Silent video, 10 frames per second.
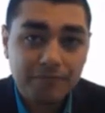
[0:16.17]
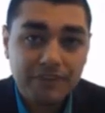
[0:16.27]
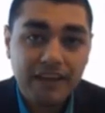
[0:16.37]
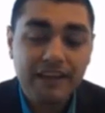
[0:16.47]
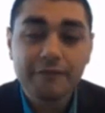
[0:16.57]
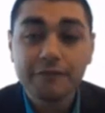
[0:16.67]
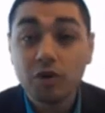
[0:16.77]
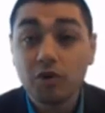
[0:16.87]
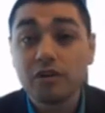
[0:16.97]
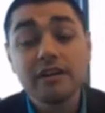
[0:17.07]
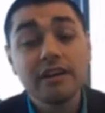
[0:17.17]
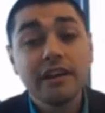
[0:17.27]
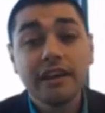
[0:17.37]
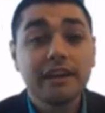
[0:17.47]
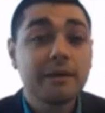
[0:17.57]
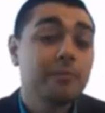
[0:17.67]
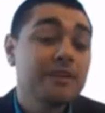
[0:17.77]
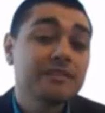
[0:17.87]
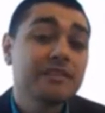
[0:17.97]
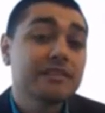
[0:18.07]
Okay, if you're in a
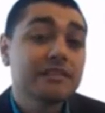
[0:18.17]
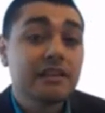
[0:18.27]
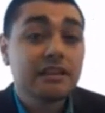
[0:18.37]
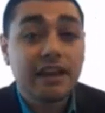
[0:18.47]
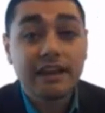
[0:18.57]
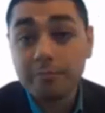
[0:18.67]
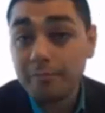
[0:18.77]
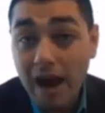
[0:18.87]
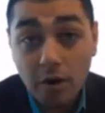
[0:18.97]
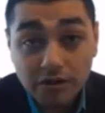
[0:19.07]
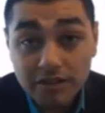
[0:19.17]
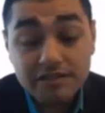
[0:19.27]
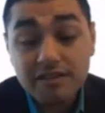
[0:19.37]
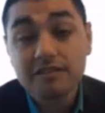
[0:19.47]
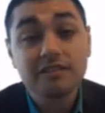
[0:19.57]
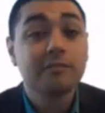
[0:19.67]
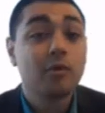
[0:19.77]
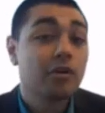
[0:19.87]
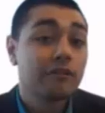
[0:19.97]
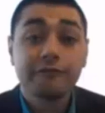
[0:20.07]
business like Power Lead
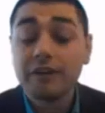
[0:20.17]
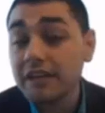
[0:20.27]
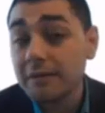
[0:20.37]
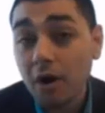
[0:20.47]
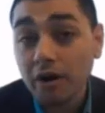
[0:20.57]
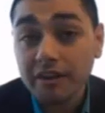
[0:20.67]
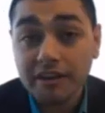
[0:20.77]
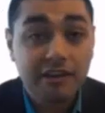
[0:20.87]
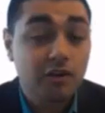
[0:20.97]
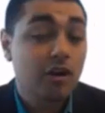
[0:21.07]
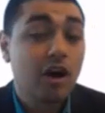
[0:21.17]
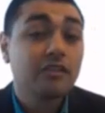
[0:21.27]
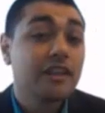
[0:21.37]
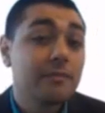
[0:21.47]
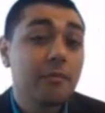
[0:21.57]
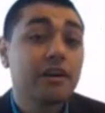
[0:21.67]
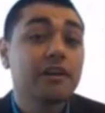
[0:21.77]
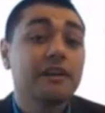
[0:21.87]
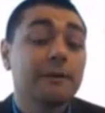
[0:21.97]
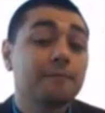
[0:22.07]
System or affiliate marketing or online
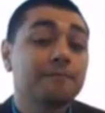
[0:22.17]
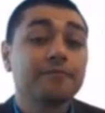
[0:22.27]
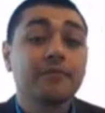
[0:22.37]
marketing,